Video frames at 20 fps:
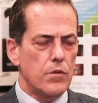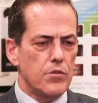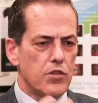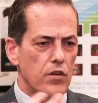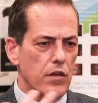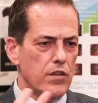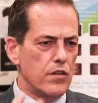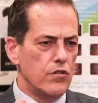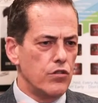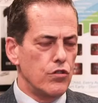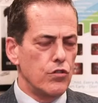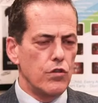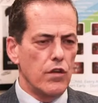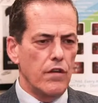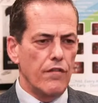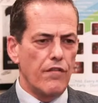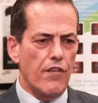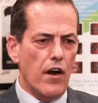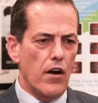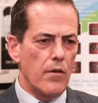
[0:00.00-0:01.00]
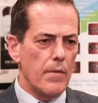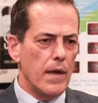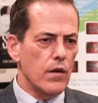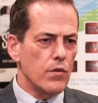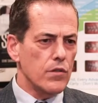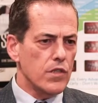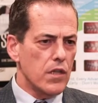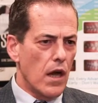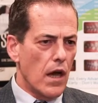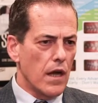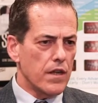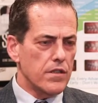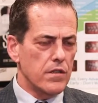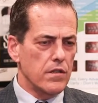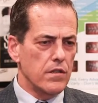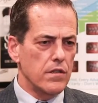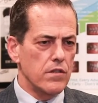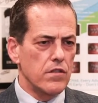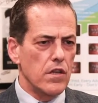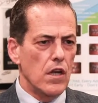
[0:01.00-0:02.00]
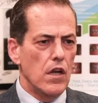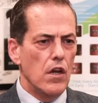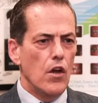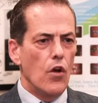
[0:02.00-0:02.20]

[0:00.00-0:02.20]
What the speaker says: obstruction due to environmental toxins